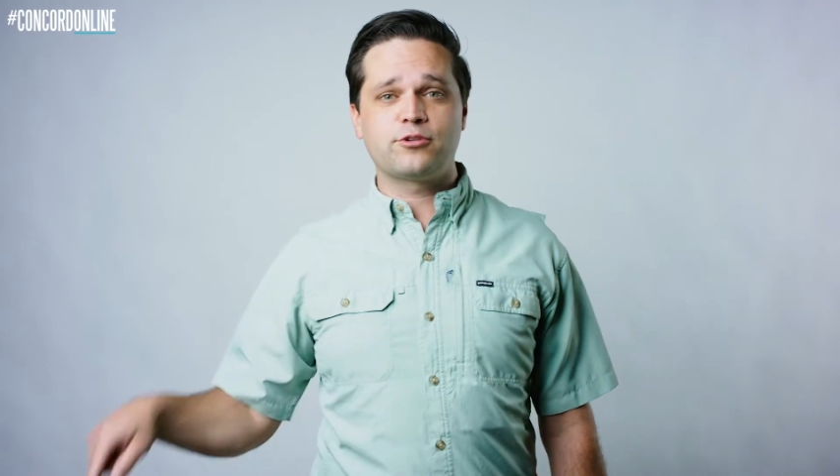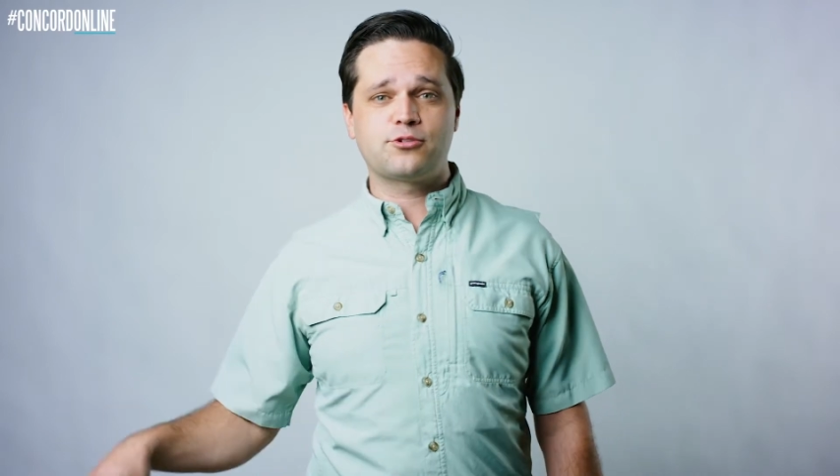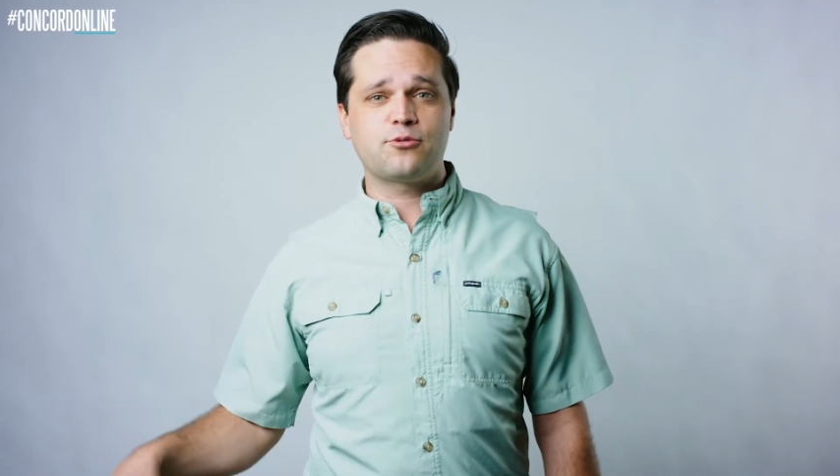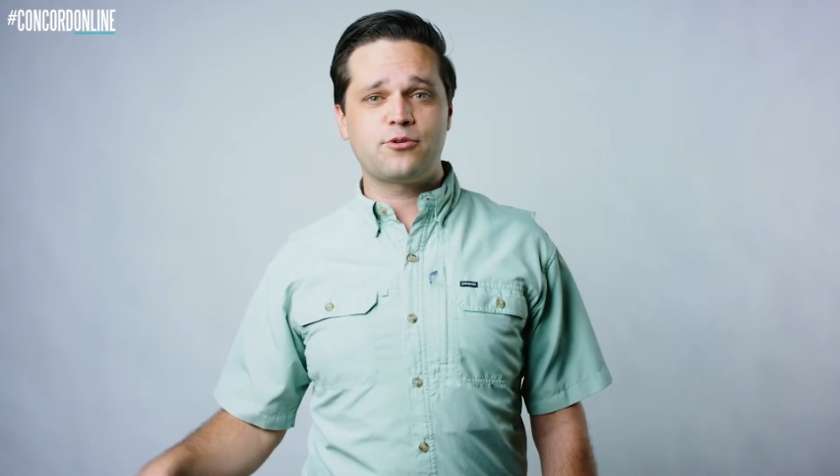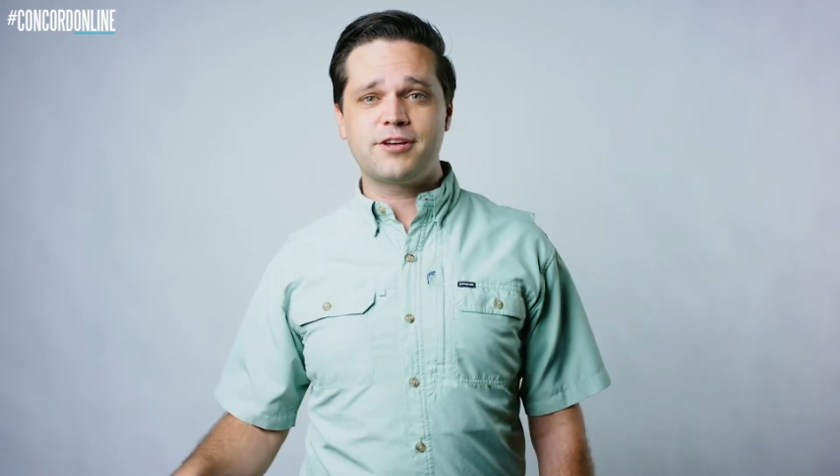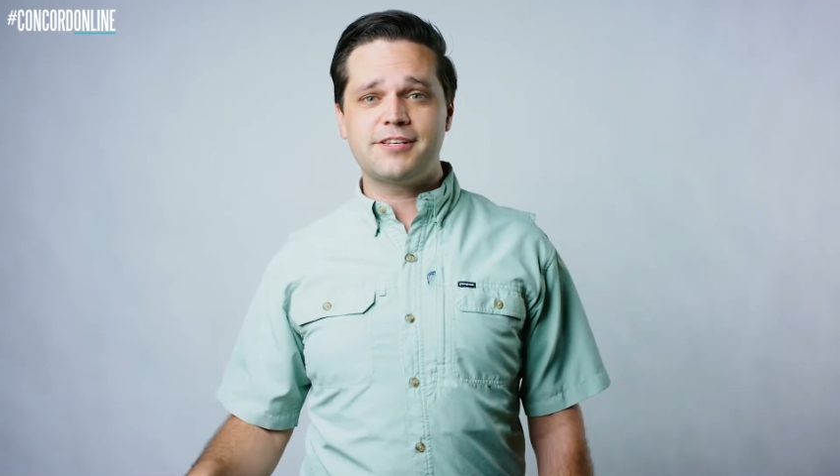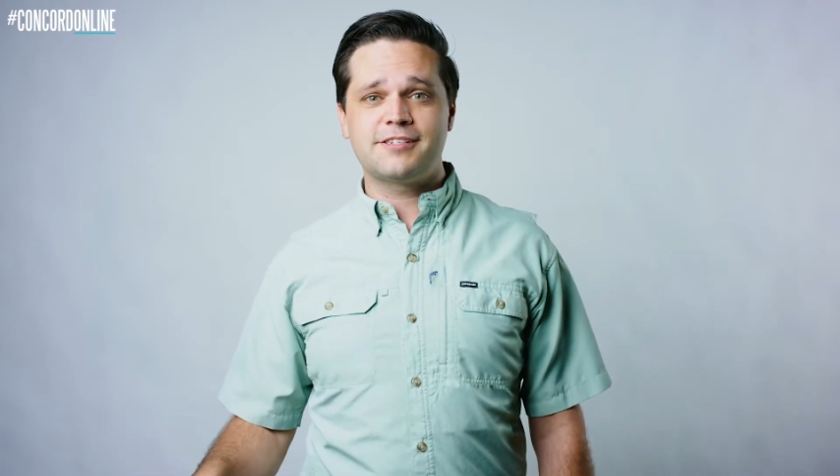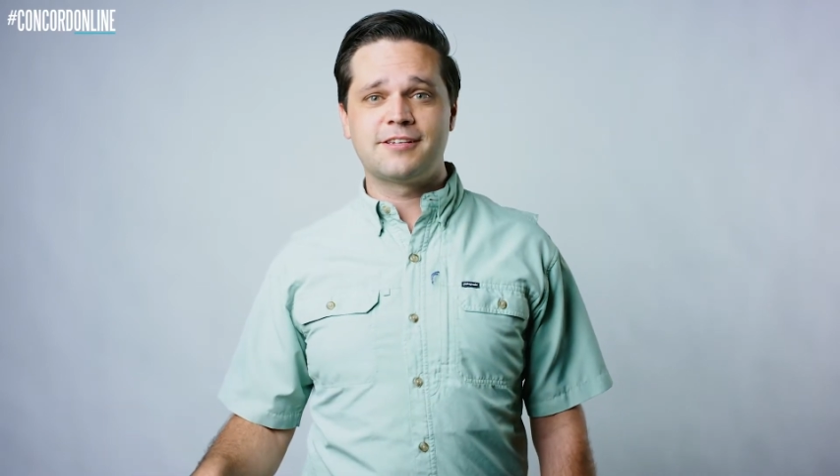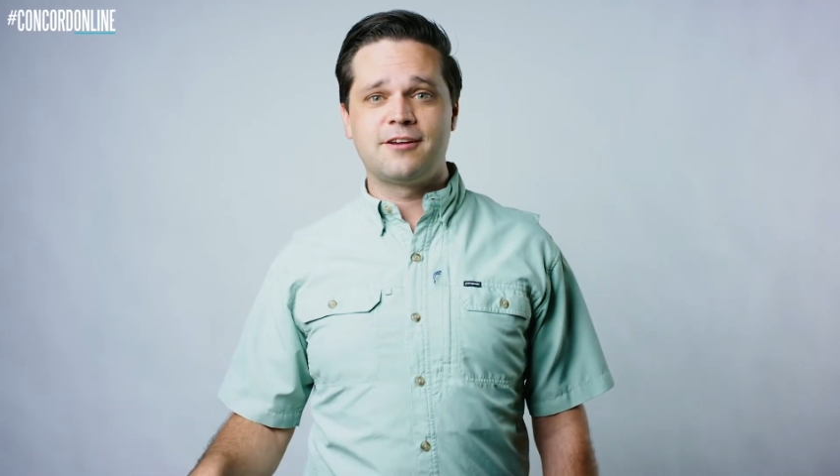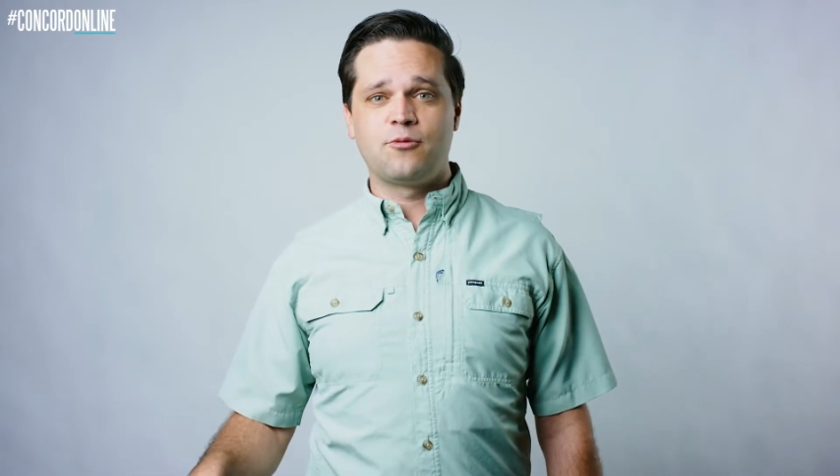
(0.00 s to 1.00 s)

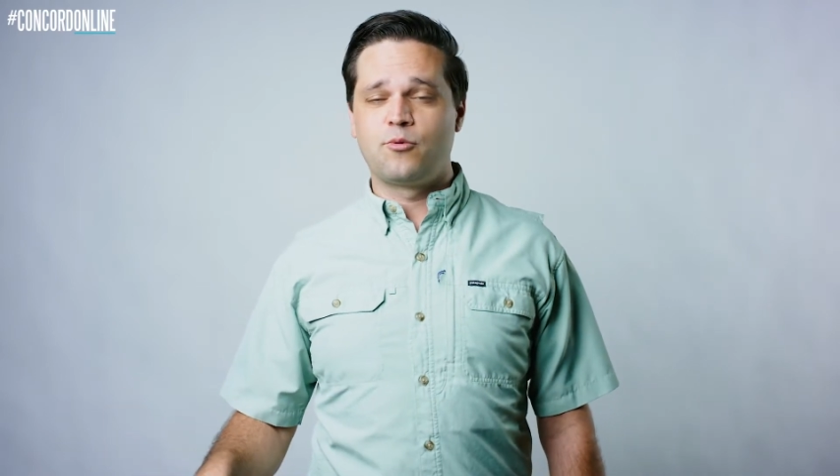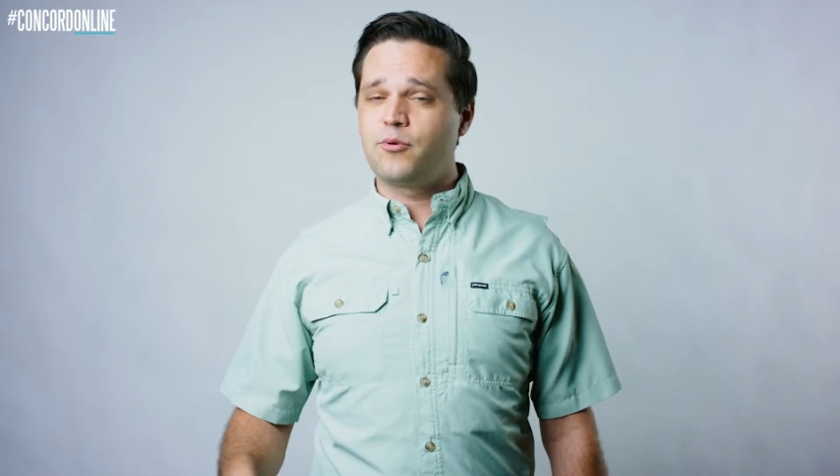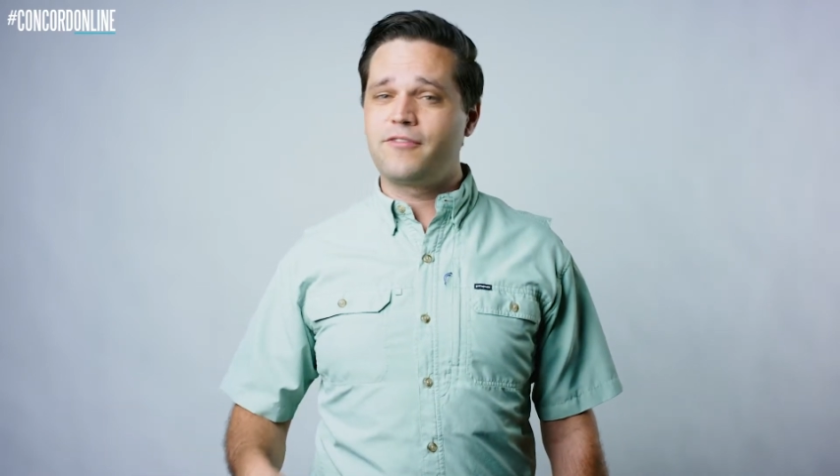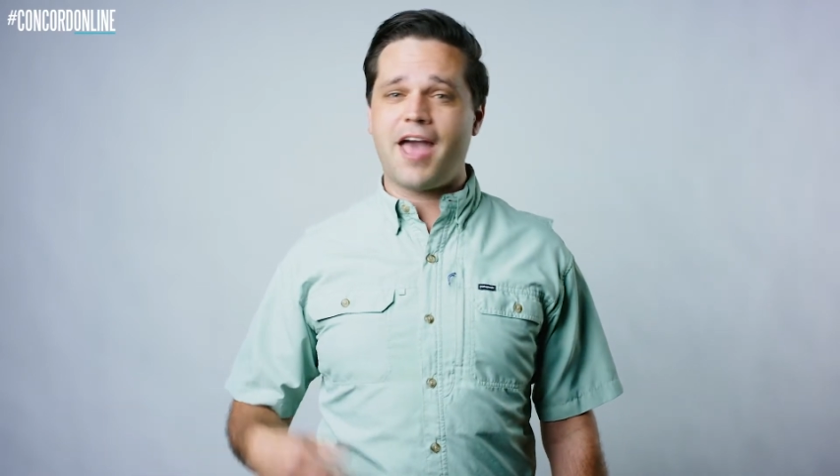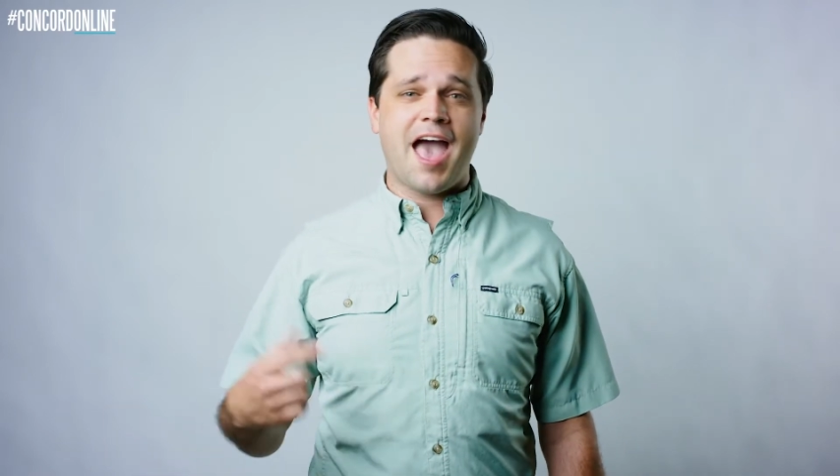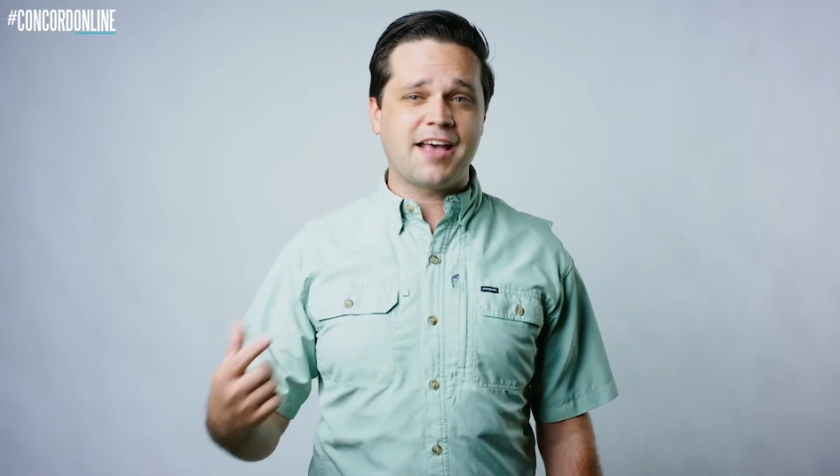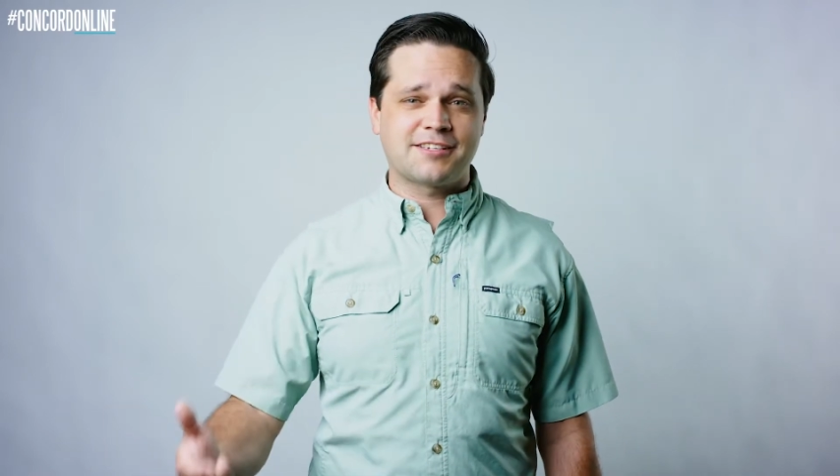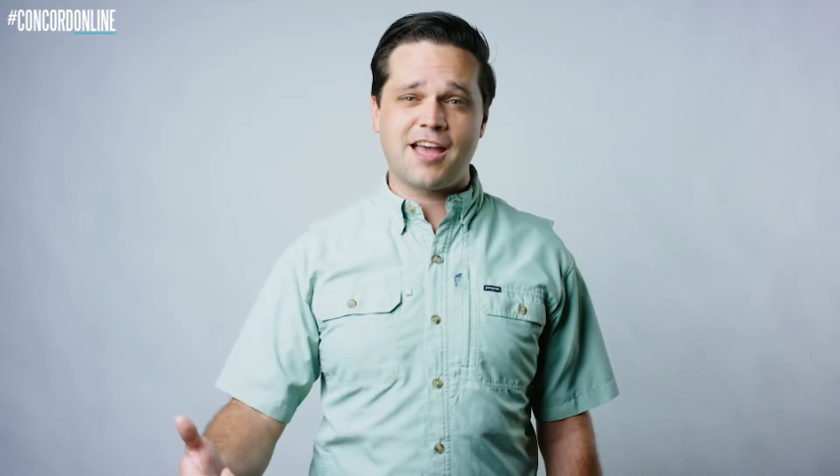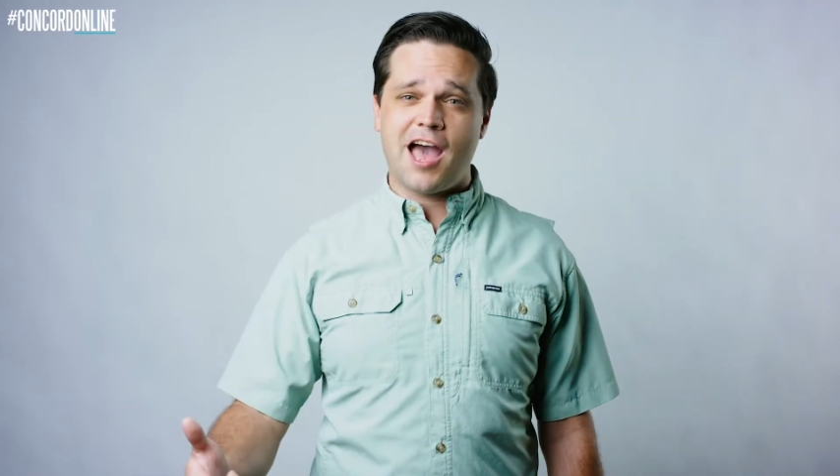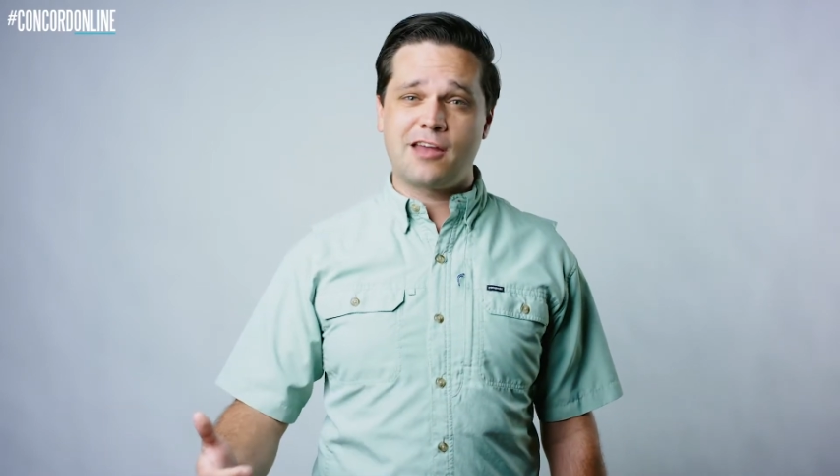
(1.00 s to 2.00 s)
stories where we've
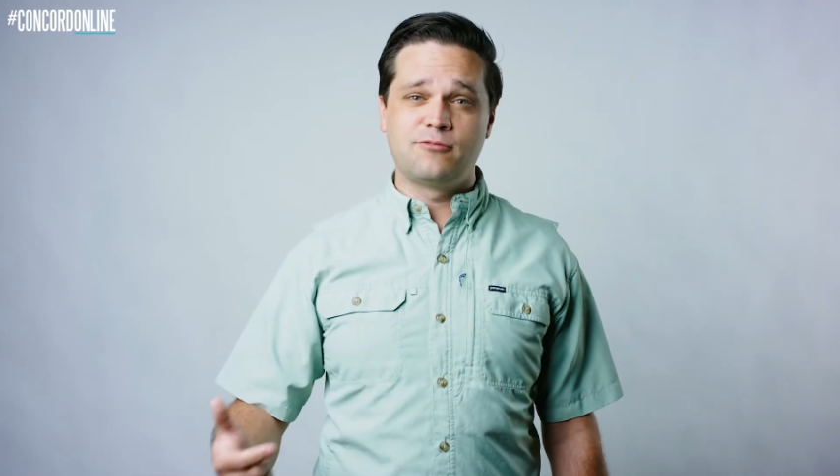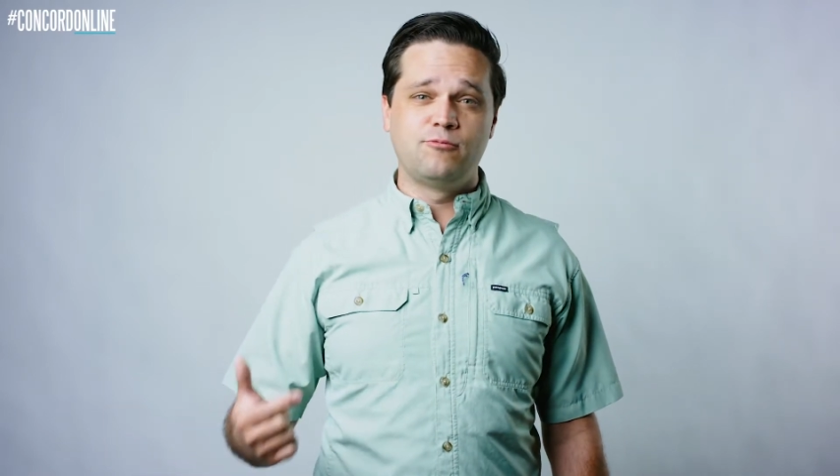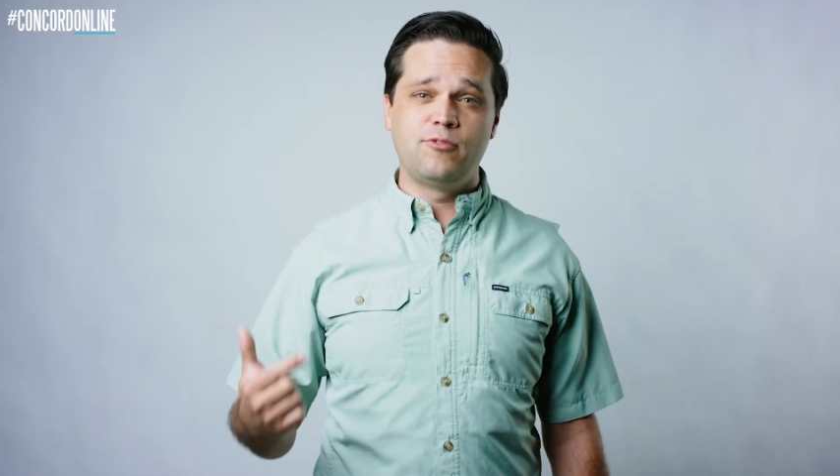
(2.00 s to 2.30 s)
asked God,